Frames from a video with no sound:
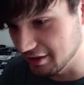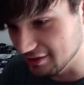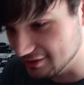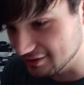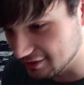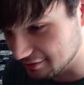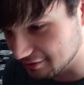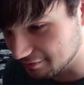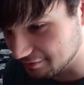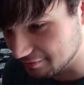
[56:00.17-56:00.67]

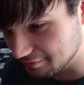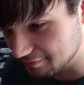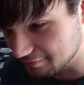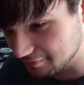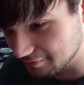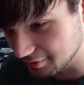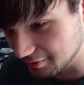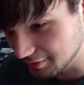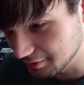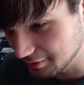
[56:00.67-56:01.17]
stuff
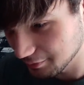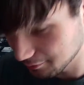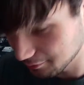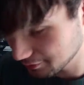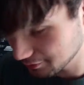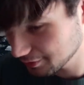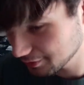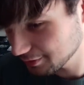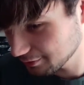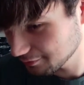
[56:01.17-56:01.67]

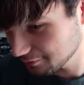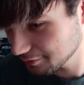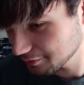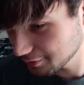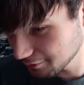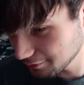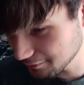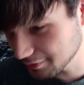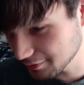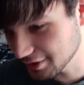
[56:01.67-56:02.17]
over and over and
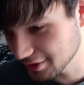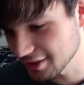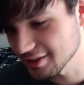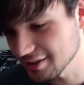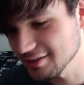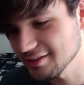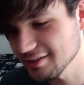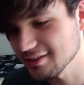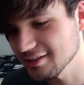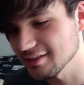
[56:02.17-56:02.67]
over again
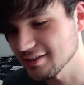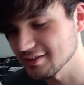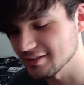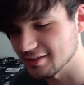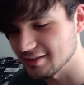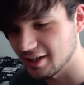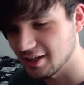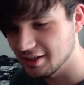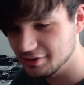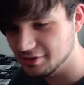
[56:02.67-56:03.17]
because
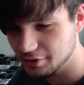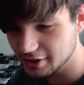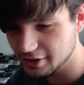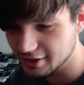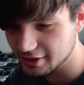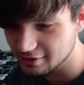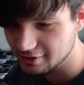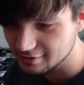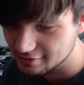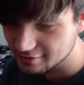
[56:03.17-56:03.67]
I enjoy it.